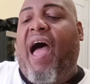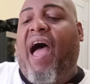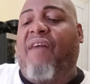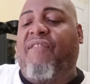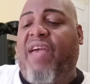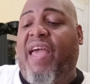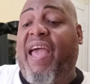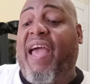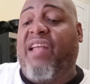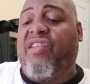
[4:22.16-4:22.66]

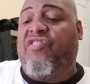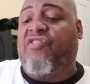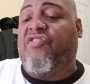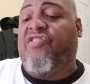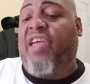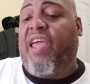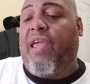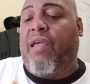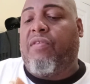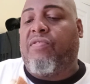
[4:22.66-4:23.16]
I've had
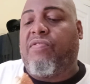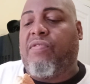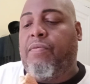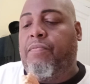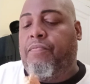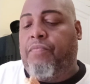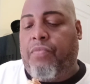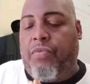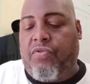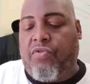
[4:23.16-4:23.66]

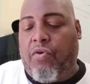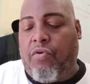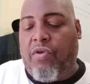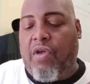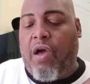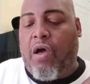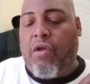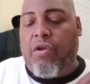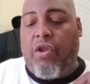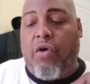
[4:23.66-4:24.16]
shakes. So
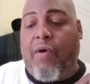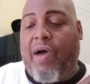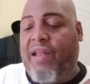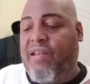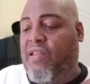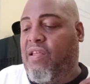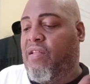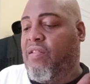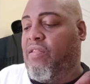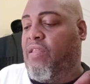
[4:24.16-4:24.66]
y'all know I
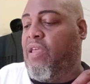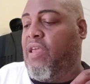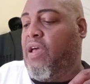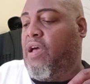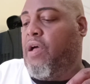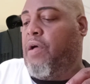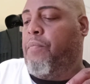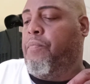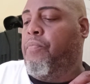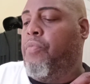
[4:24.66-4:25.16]
did the,
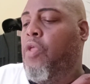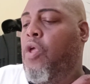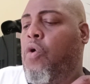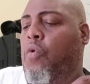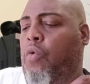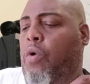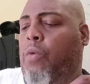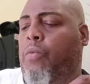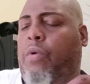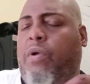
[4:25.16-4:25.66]

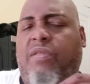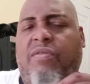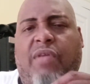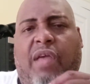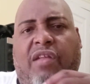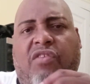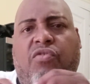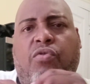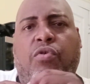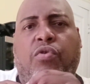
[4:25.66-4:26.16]
what is
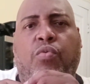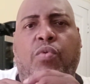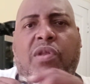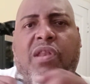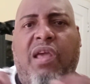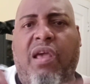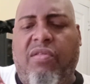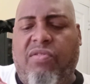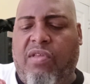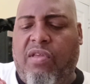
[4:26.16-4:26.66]
that, 2 or 3
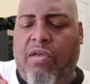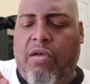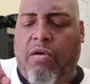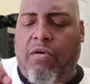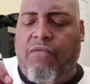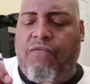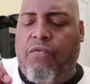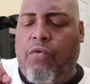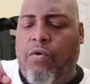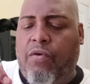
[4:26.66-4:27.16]
days
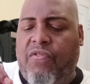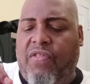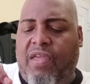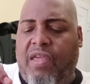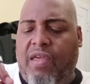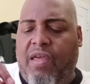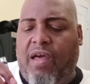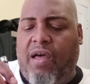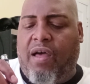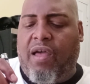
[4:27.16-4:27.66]
ago for
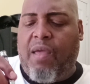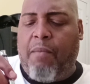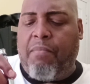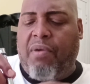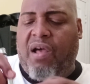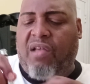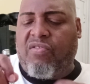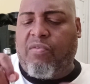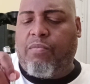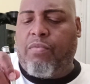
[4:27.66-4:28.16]
the
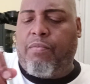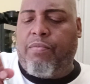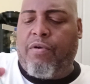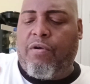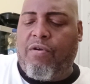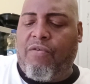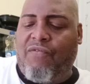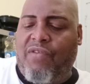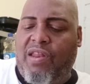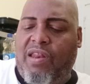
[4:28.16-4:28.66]
Impossible
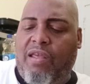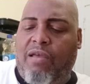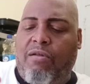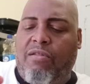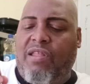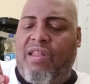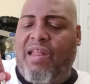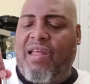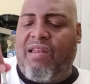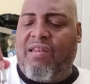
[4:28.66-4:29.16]
Burger video
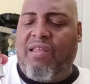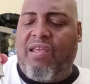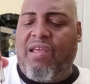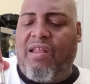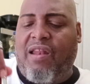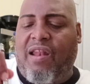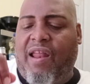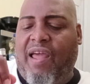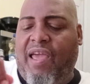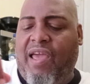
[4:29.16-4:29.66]
that I
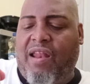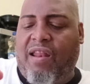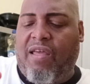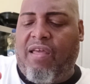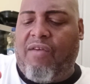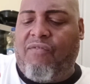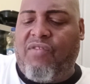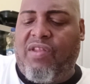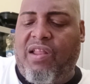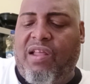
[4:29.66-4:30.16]
did, and I had
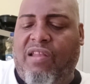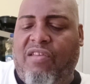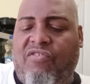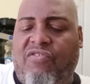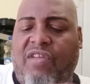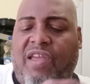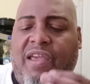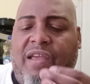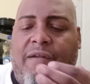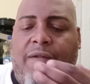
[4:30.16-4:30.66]
a vanilla
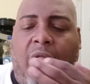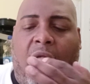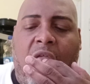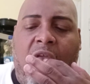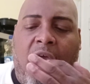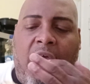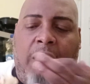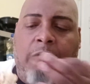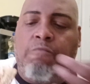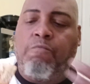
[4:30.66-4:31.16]
shake.
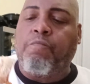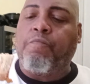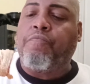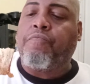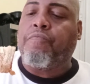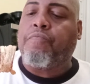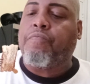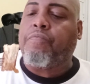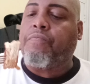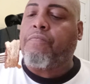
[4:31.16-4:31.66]

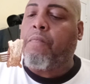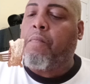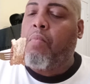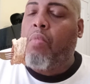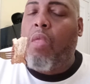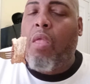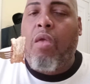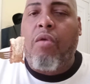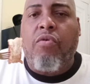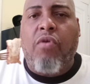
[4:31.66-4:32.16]

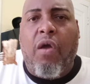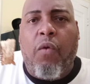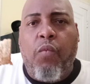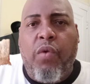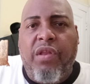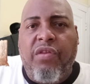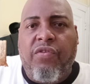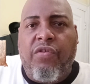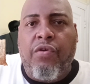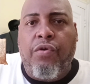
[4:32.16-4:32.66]
So I
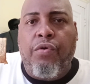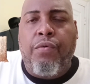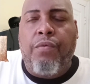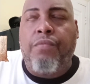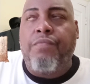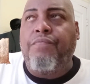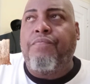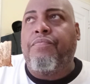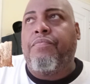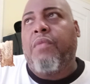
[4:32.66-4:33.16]
went
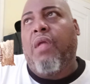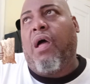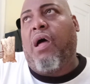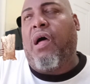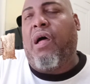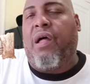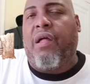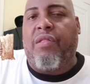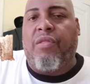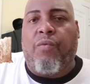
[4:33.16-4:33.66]
to
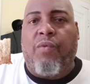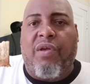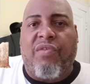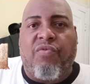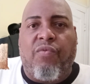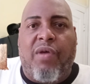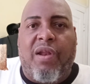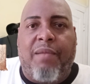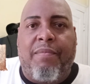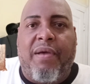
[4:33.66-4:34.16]
the
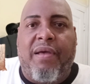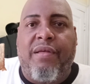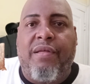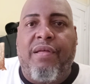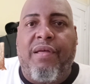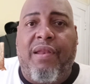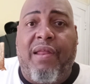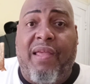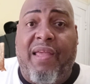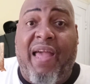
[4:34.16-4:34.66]
restaurant in my
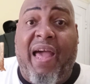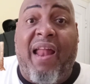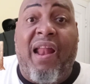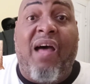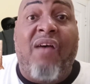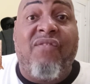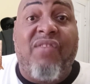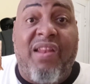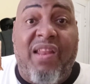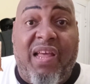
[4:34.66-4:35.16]
hood and got
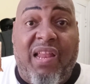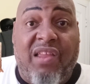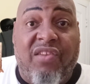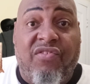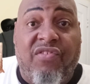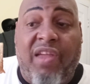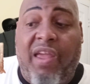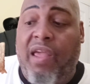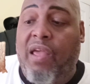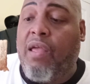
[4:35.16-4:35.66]
a vanilla
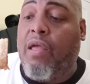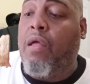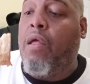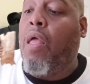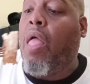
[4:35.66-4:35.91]
shake.